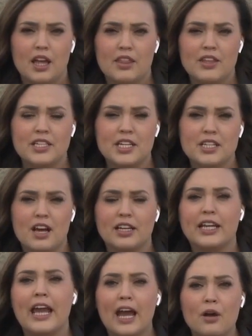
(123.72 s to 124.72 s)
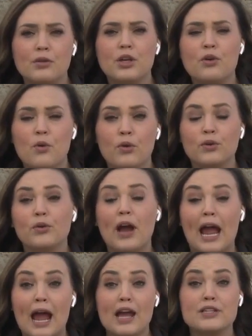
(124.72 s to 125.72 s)
The Teton County coroner
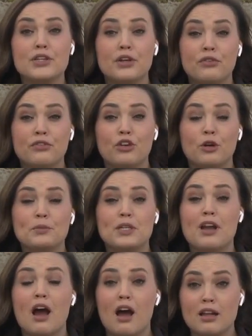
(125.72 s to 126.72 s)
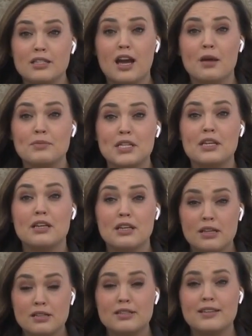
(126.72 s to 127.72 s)
has confirmed an autopsy
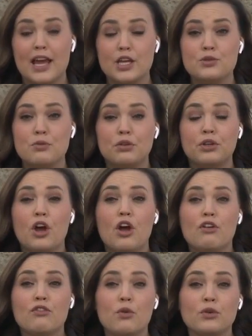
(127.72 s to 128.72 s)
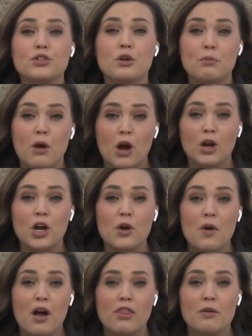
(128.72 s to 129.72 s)
is scheduled for
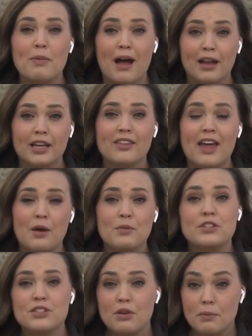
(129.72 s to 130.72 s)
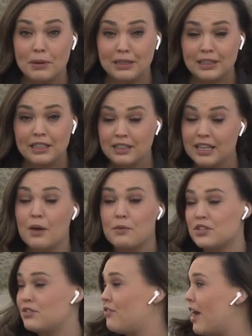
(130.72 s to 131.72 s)
tomorrow on the body that was that
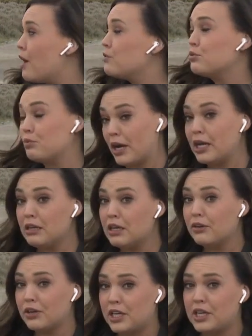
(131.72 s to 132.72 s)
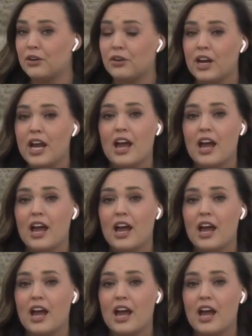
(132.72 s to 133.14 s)
was found right near here,